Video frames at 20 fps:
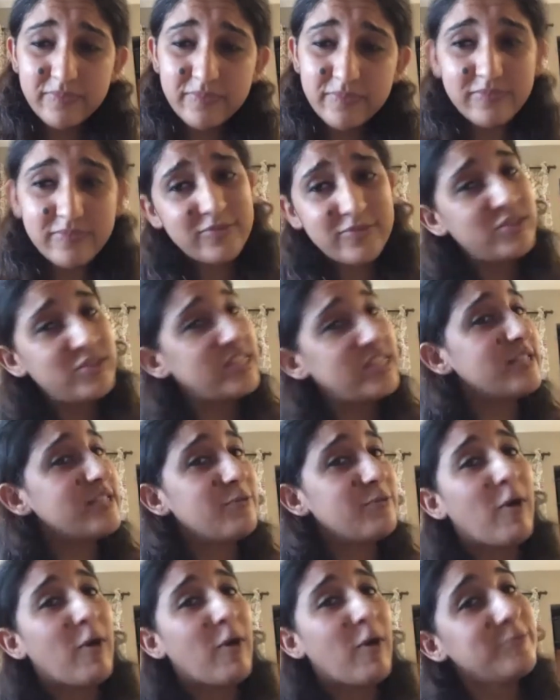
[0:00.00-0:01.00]
she's
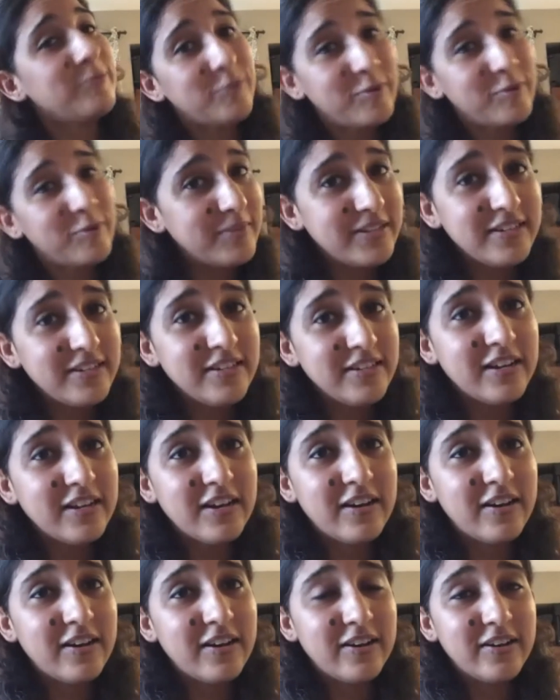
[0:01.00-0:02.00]
one woman.
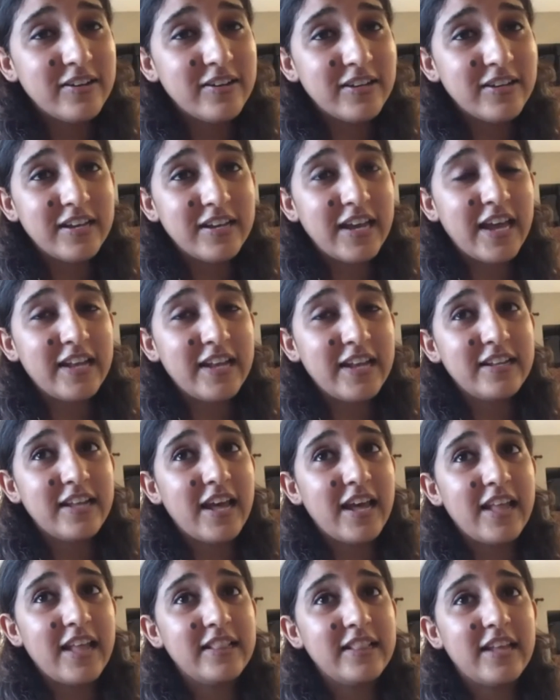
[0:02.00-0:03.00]
And
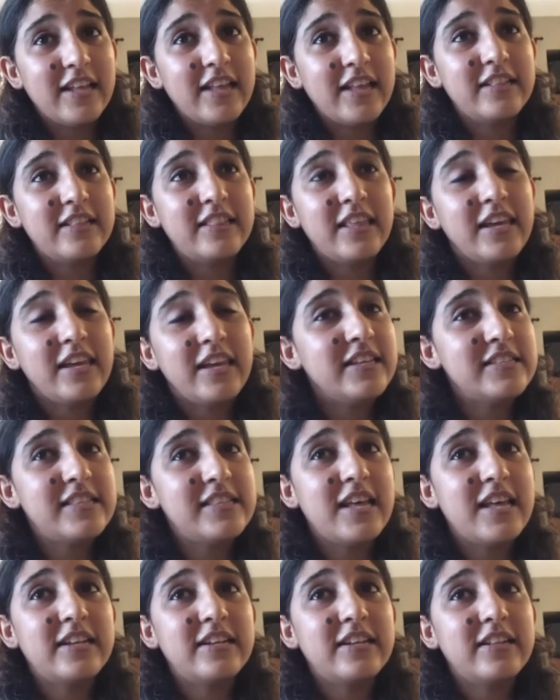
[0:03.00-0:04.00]
the thing is
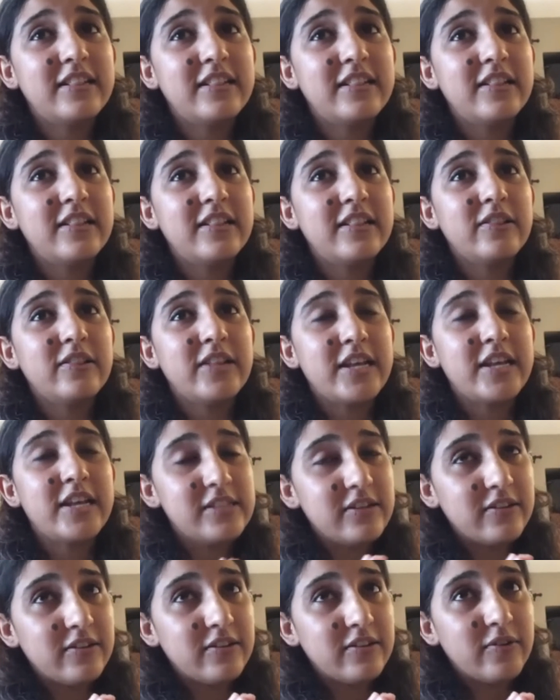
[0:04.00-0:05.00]
that
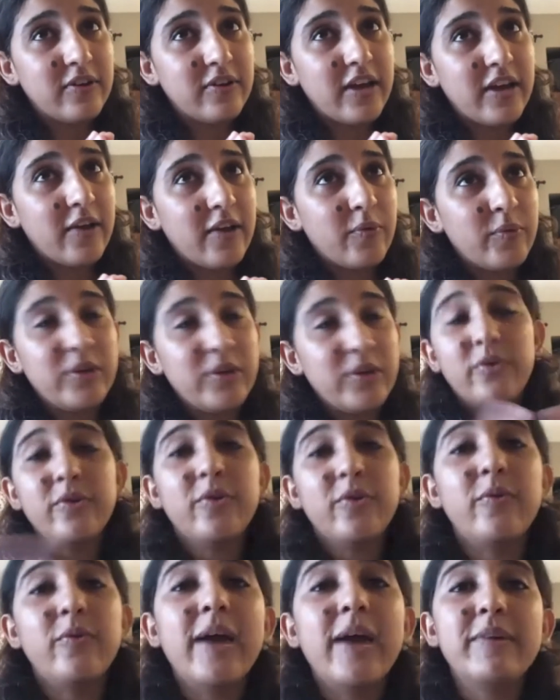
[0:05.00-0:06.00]
we don't know
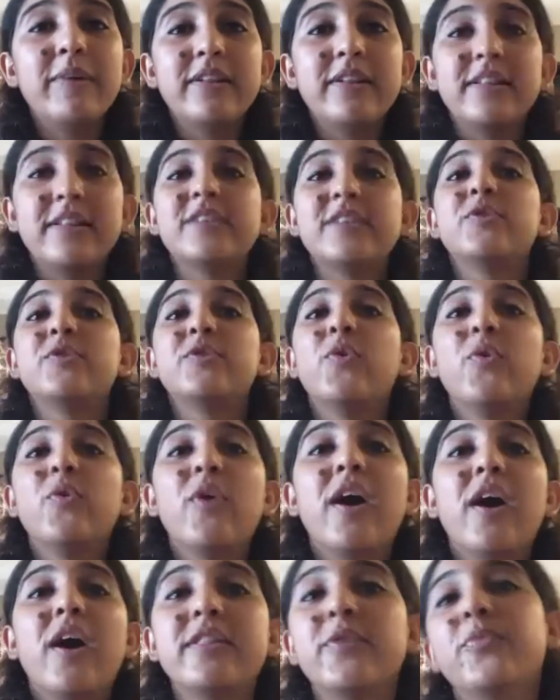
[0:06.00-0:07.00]
why, but there's no
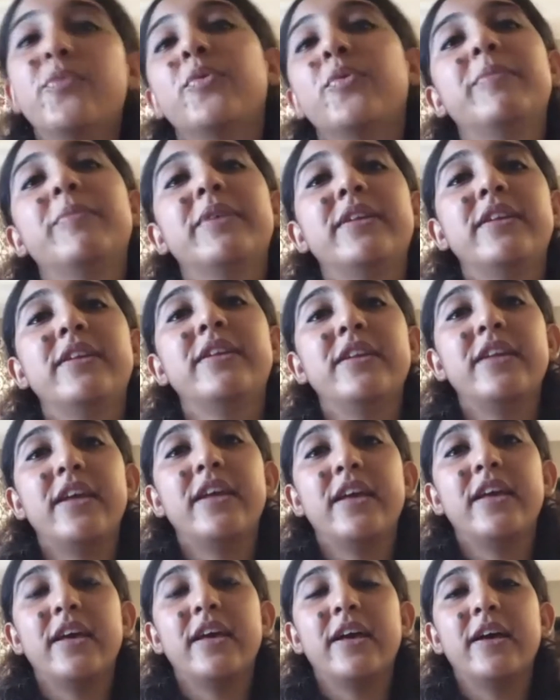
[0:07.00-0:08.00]
other woman
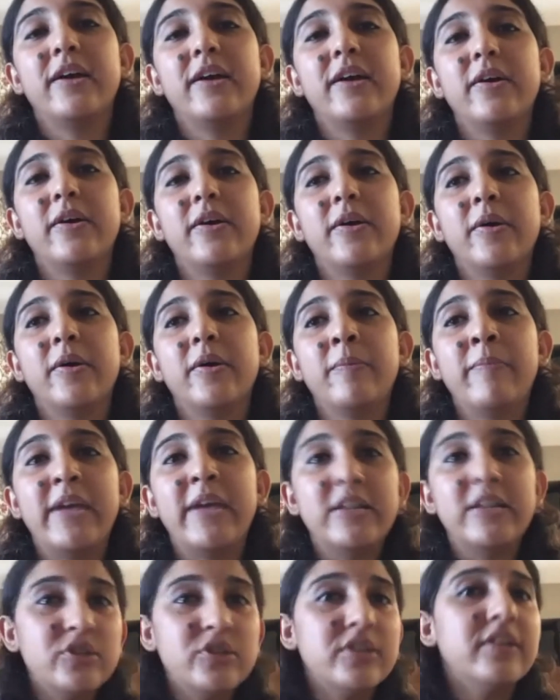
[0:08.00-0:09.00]

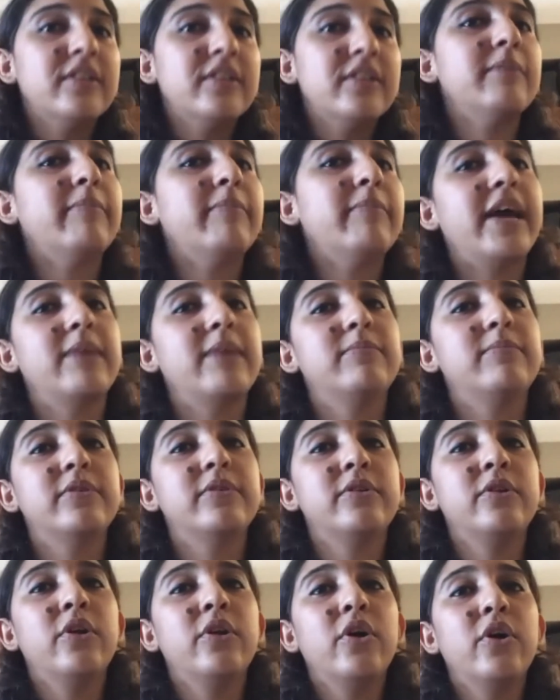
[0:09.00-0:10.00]
mentioned in the
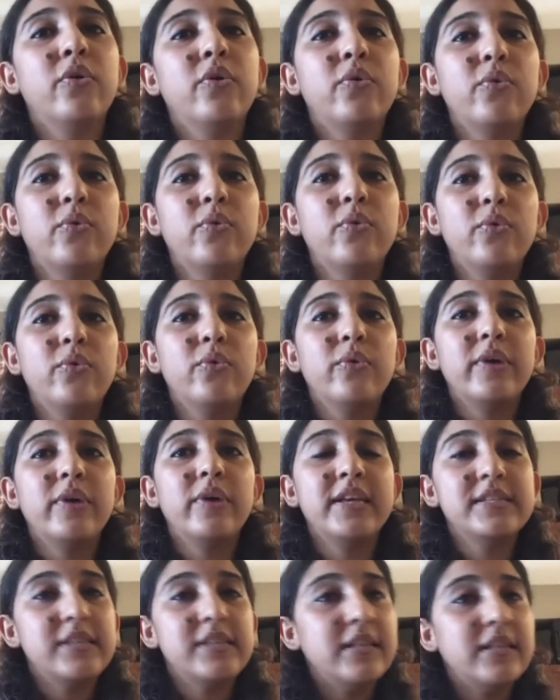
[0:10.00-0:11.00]
Bible who
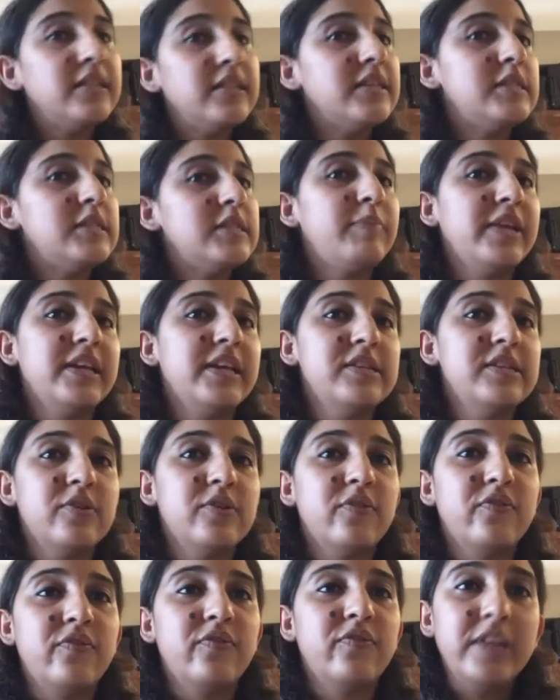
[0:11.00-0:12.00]
is in this place
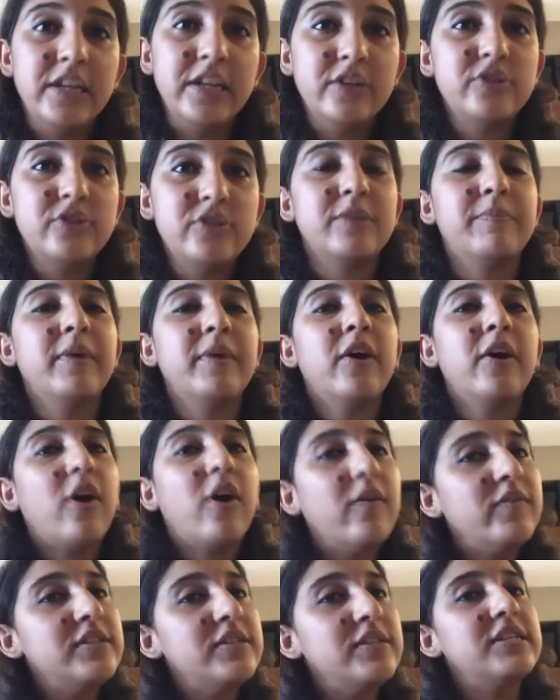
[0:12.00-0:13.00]
of leadership.
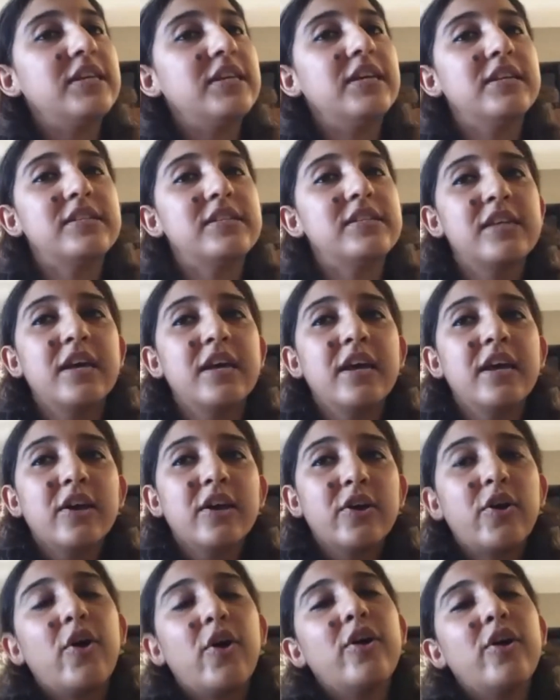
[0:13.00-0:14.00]
Obviously, it's
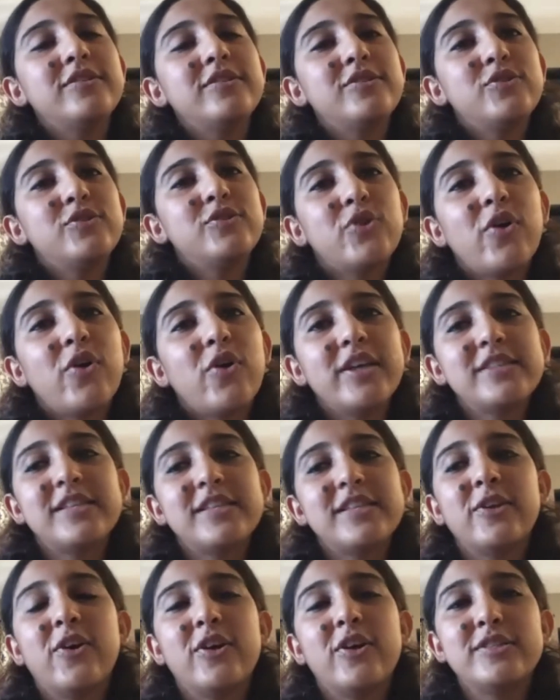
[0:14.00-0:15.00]
God's choice
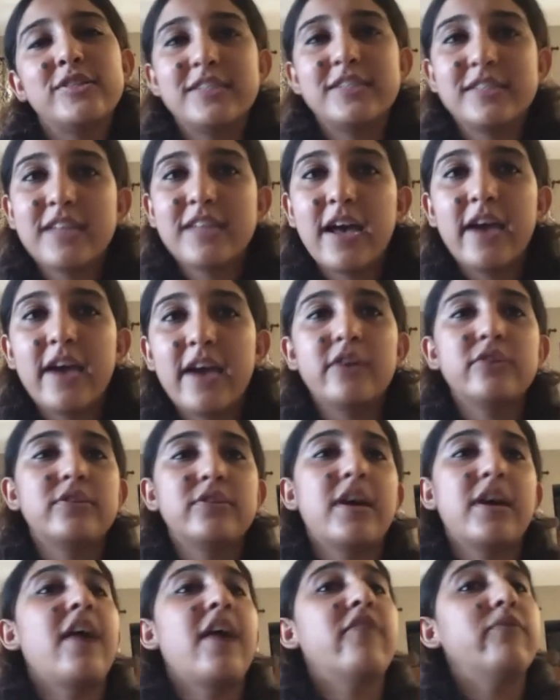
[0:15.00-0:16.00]
and God's desire to
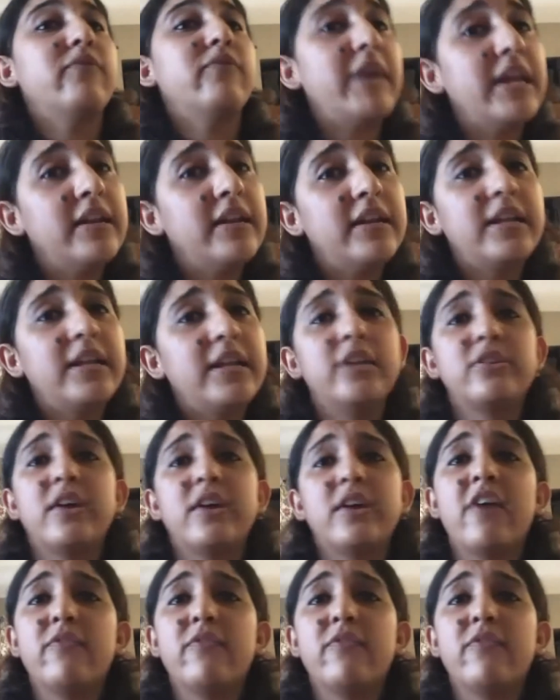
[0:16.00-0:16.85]
have men lead, to have